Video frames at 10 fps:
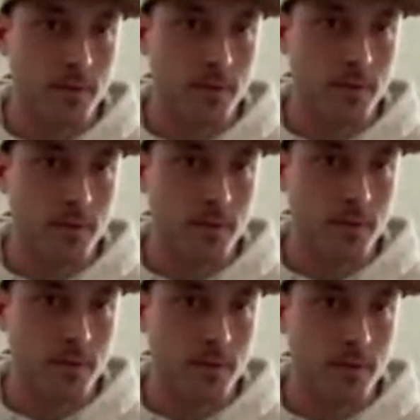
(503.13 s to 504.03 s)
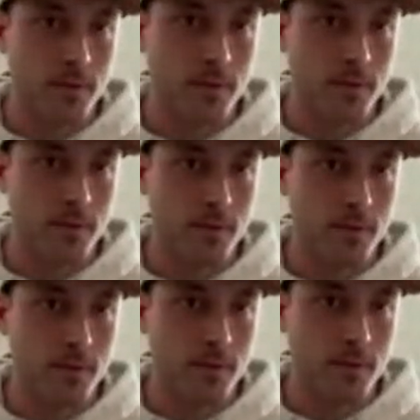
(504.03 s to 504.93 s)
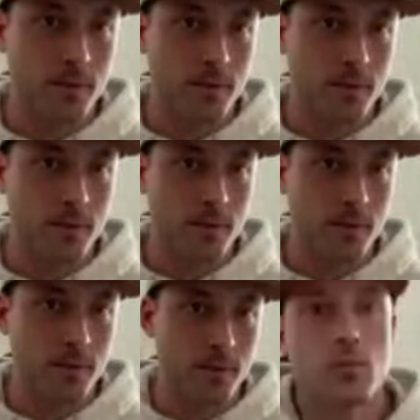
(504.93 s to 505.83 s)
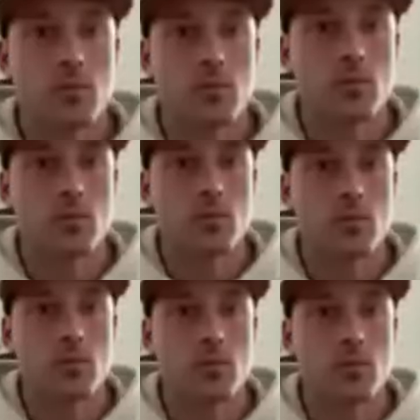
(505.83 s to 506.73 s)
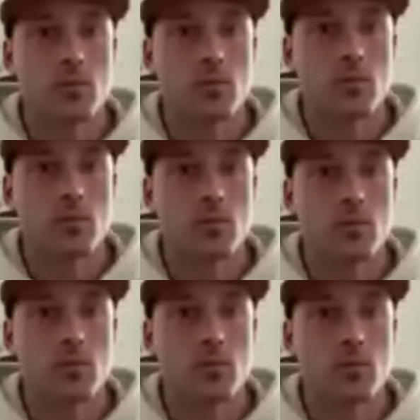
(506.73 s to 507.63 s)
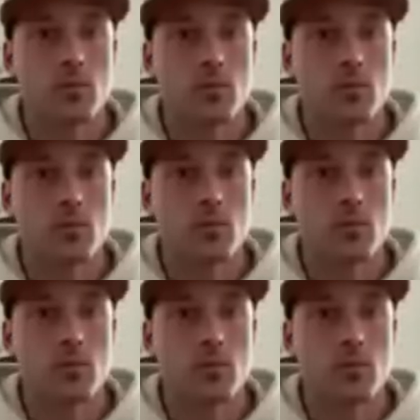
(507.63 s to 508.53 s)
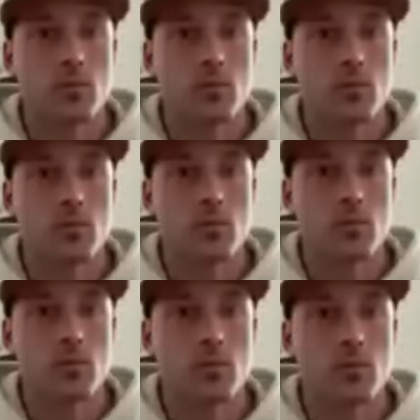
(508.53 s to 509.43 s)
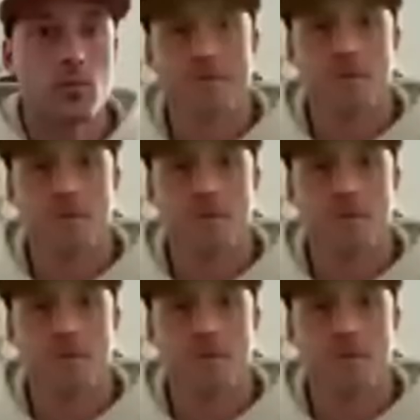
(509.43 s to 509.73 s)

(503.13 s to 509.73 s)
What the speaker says: [no speech]